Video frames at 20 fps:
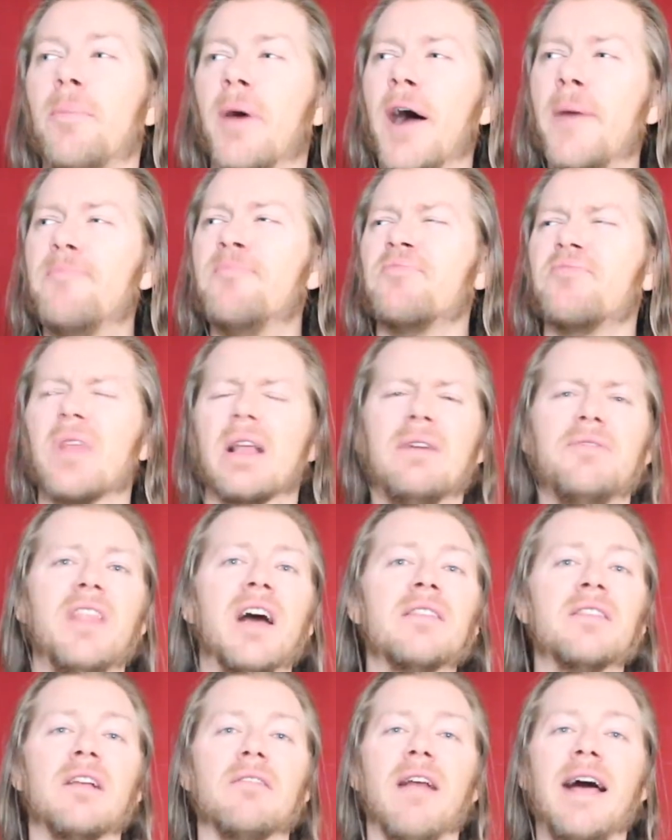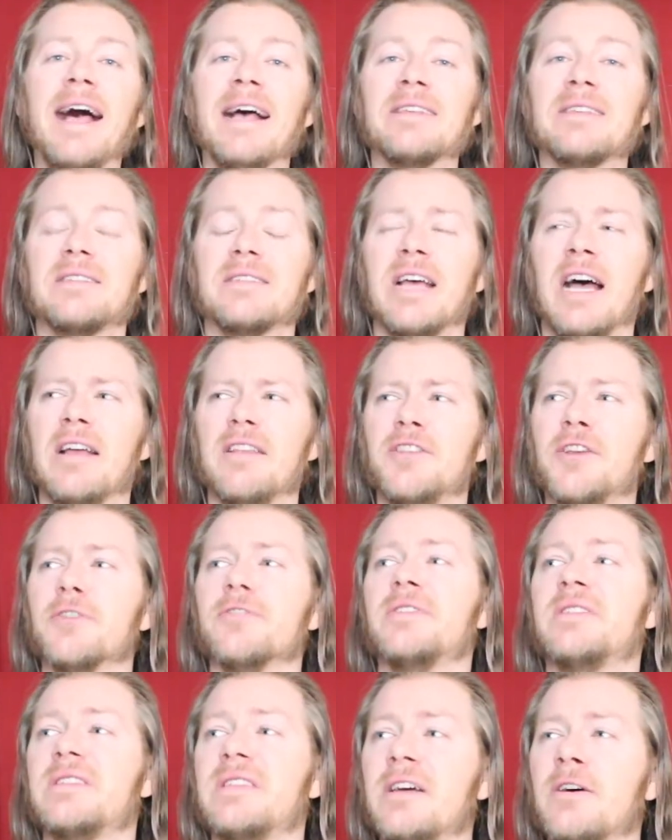But nonetheless, you're
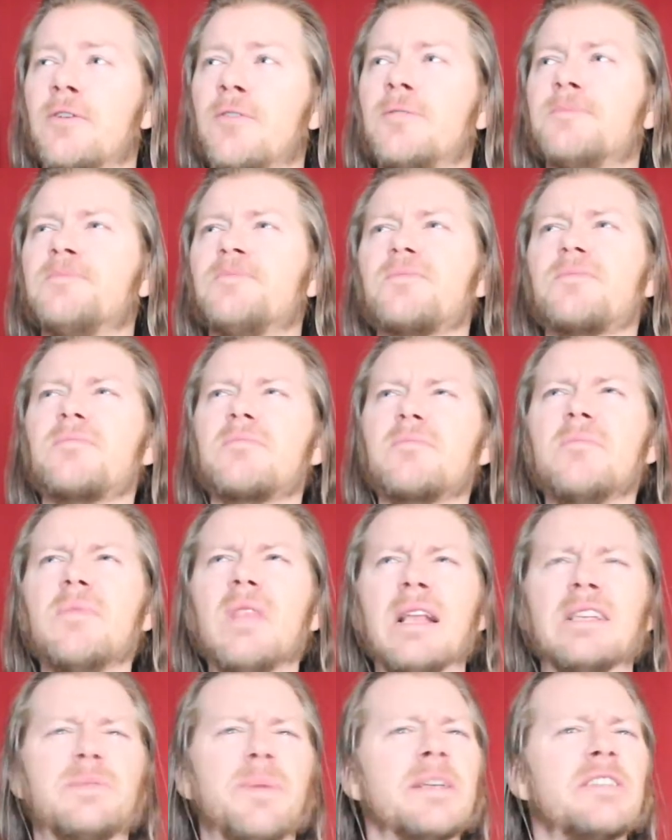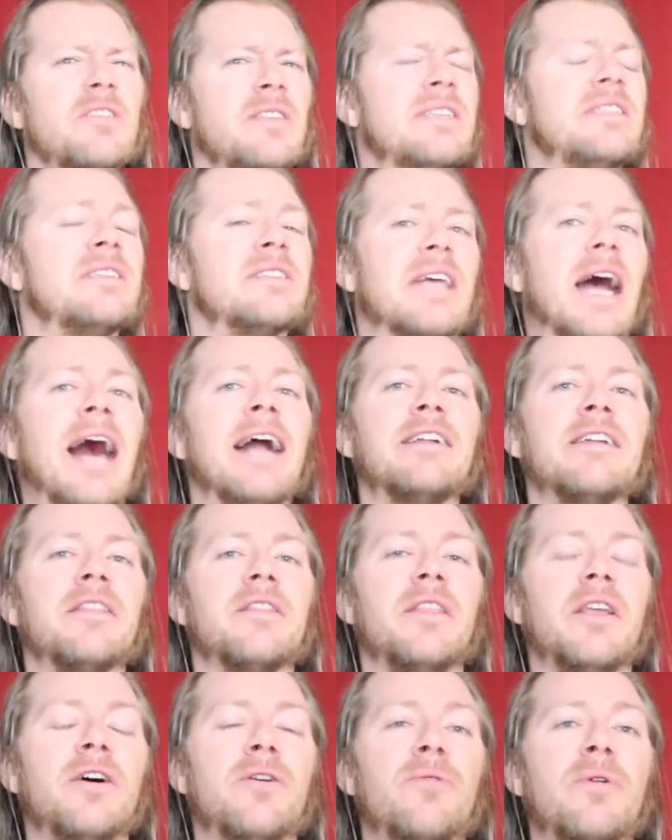still, especially since I
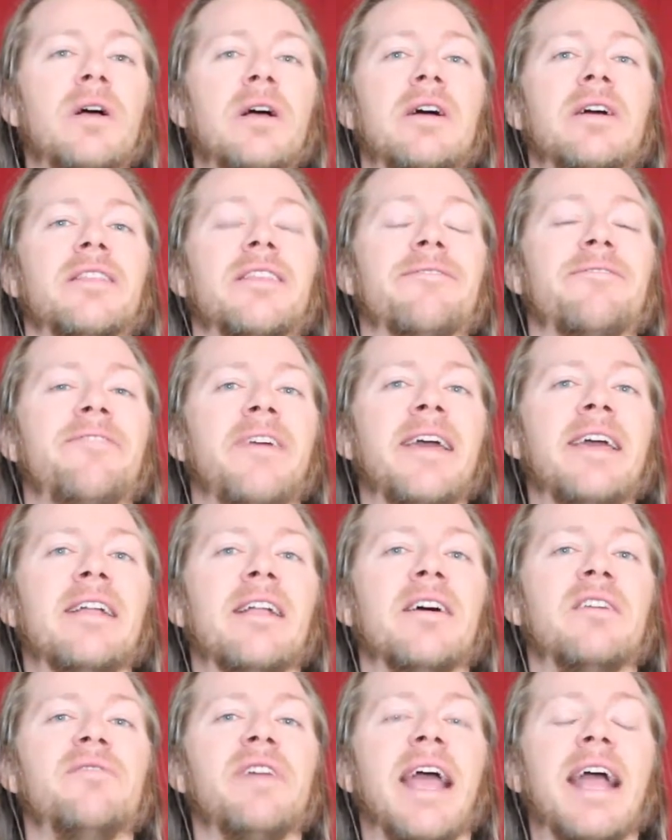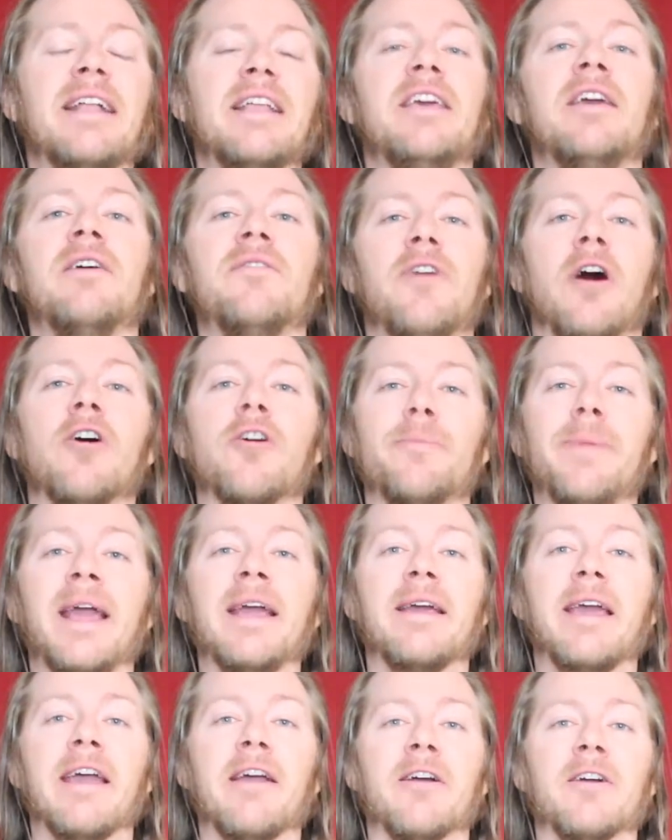didn't know the fate of any of our
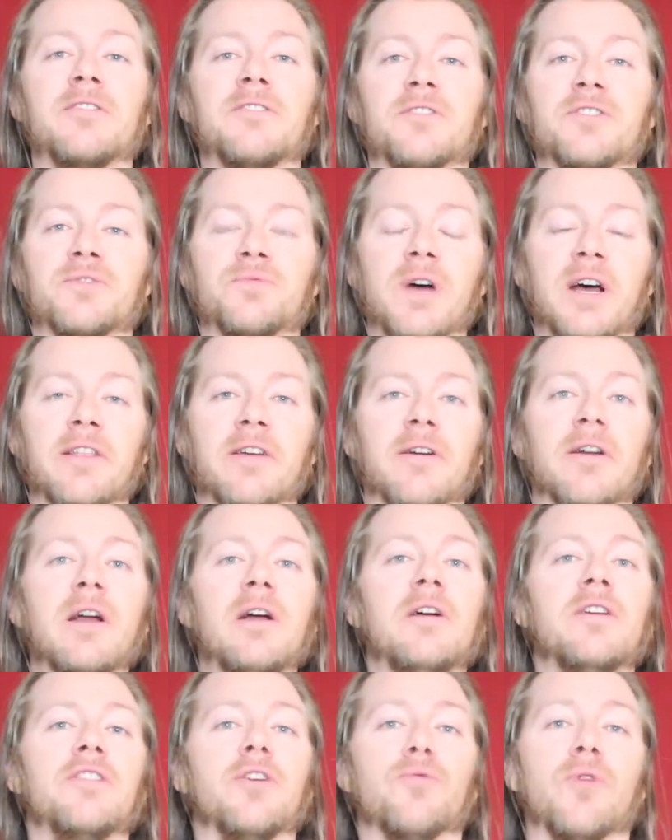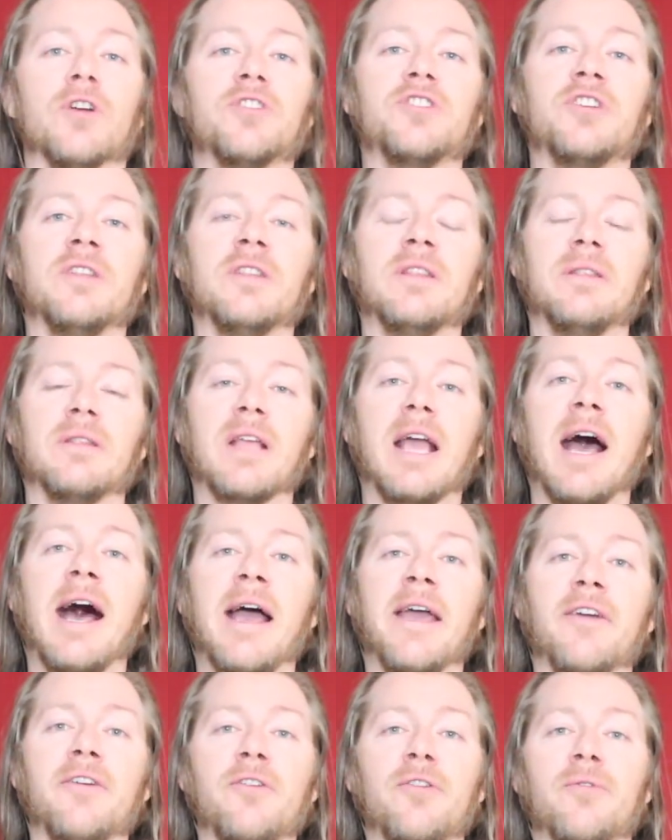main characters, whether the Russian
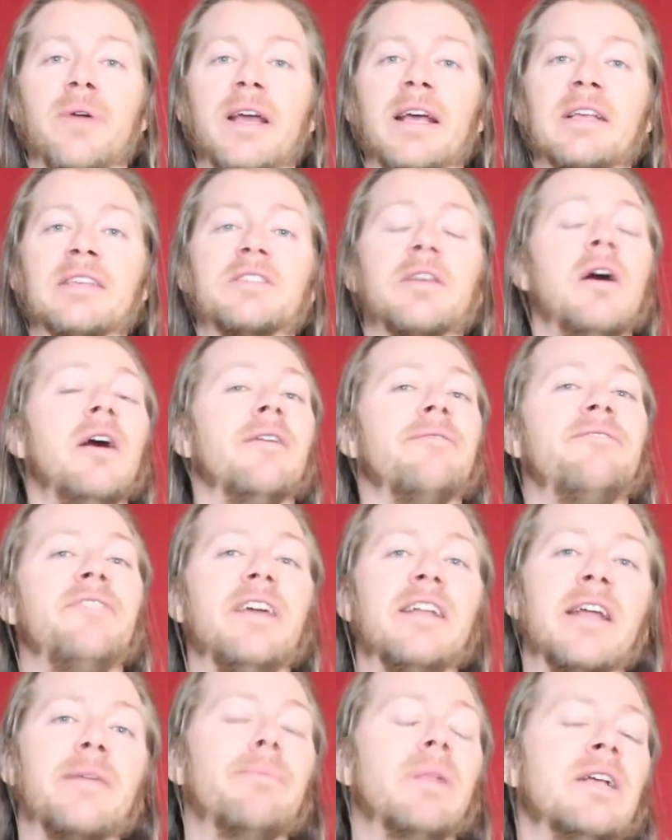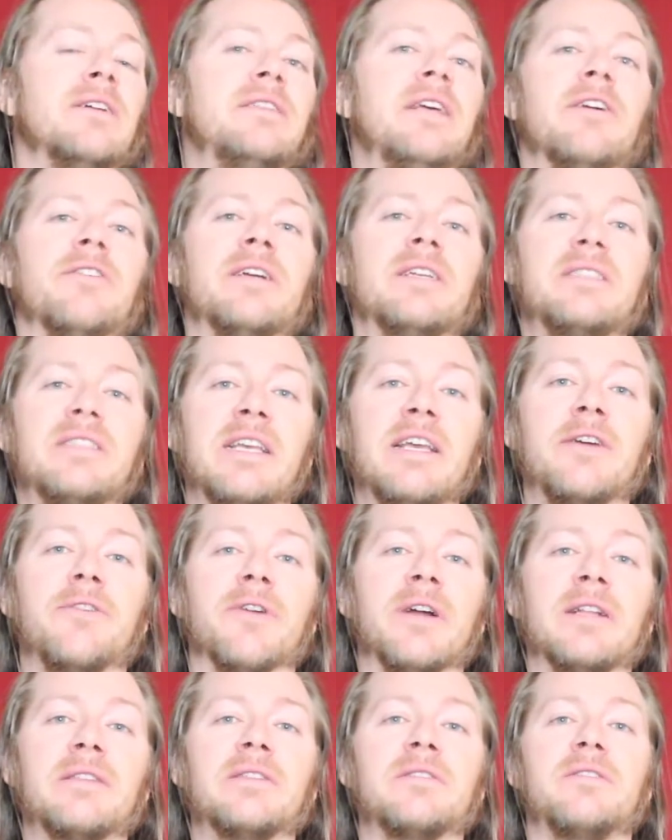guy who is feeding military
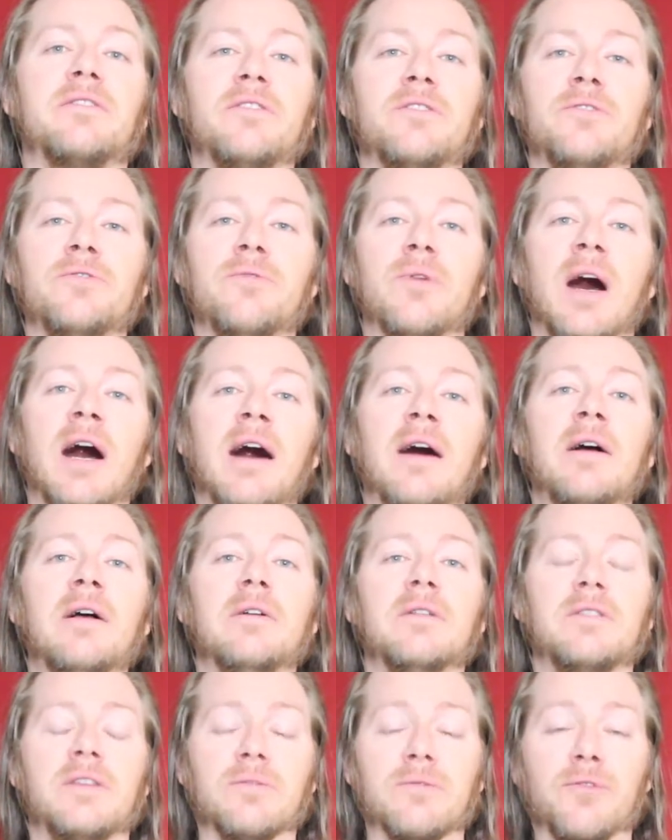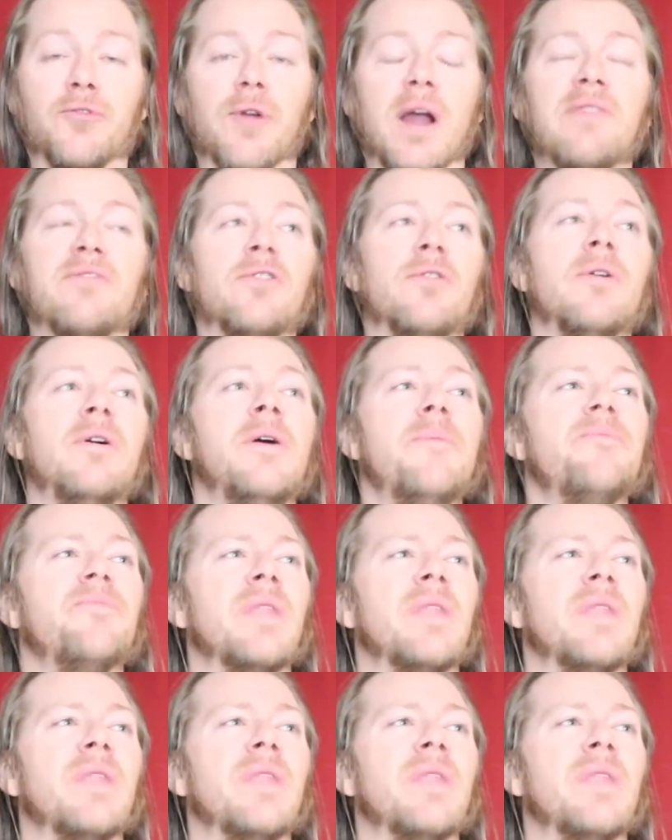secrets to Greville,